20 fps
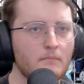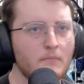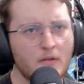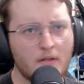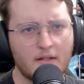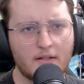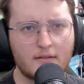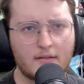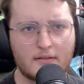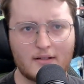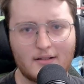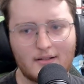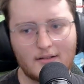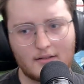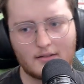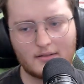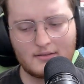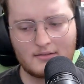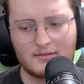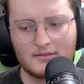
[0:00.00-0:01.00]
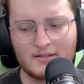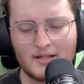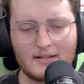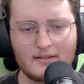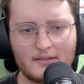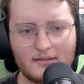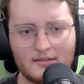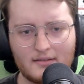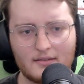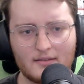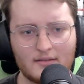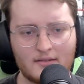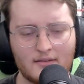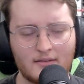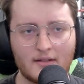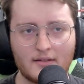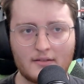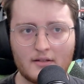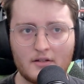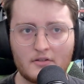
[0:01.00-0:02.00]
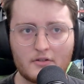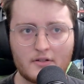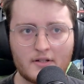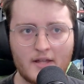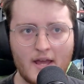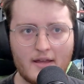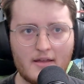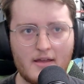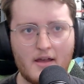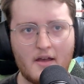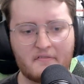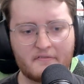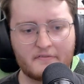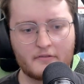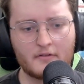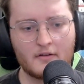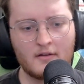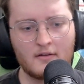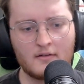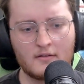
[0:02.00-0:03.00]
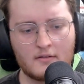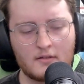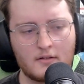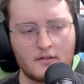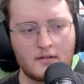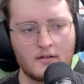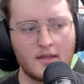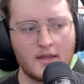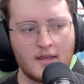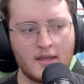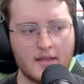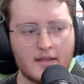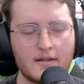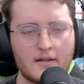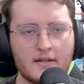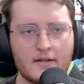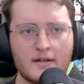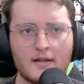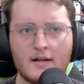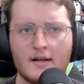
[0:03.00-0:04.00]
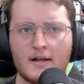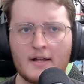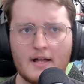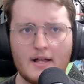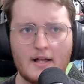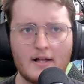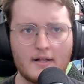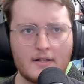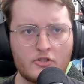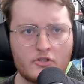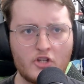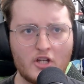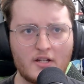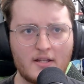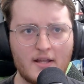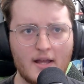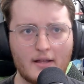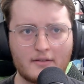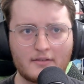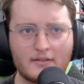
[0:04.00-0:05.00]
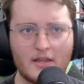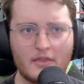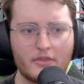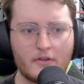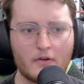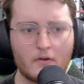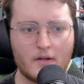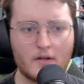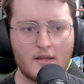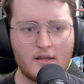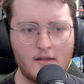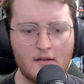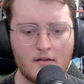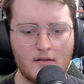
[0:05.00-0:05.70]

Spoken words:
it's a 10600KF and a GTX 1030.